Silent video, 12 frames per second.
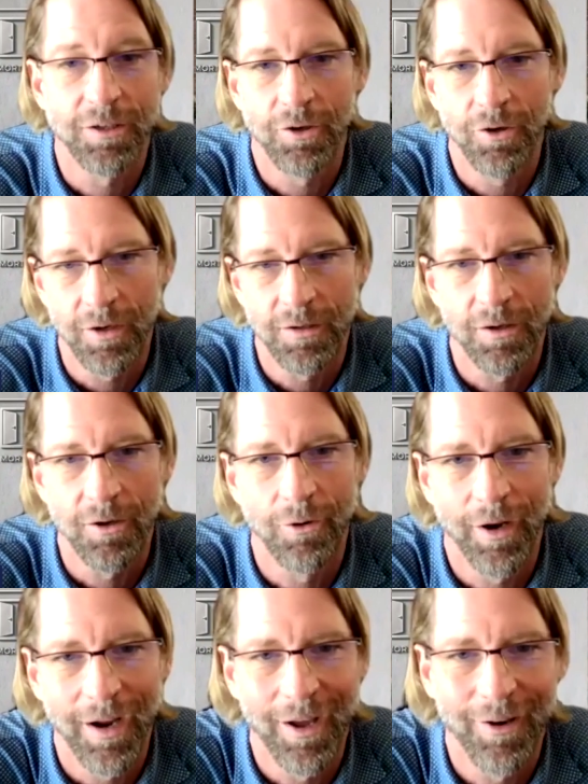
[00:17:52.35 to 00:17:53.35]
and you get to go
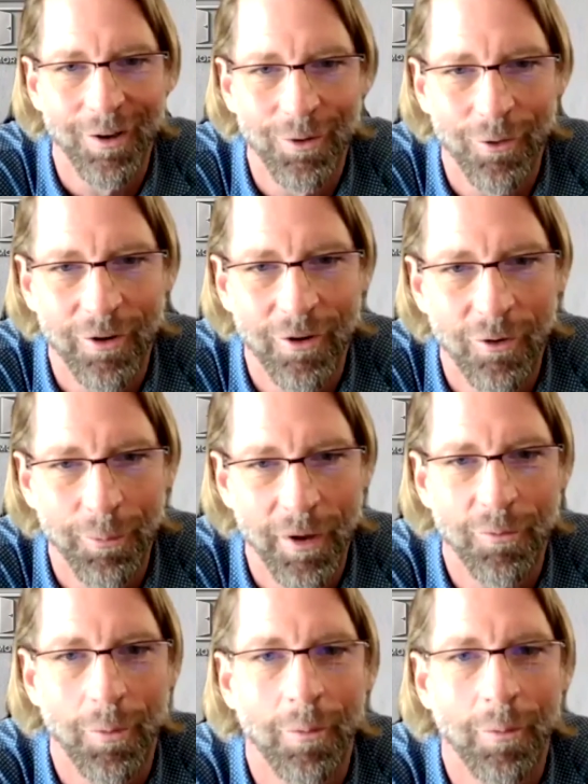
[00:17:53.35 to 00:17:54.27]
and hang out and enjoy your new place